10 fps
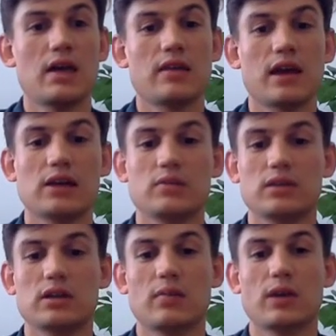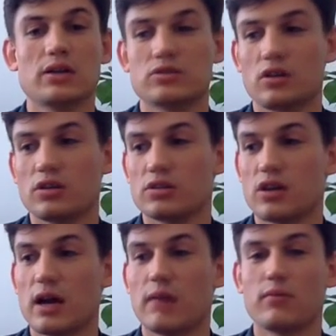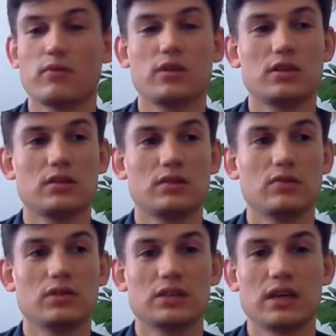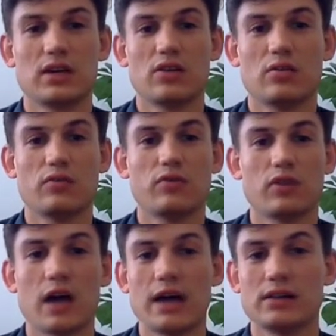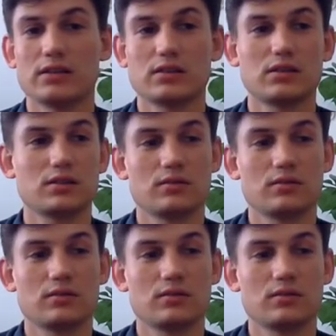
It had to be done by certain times for these deliveries to get on flights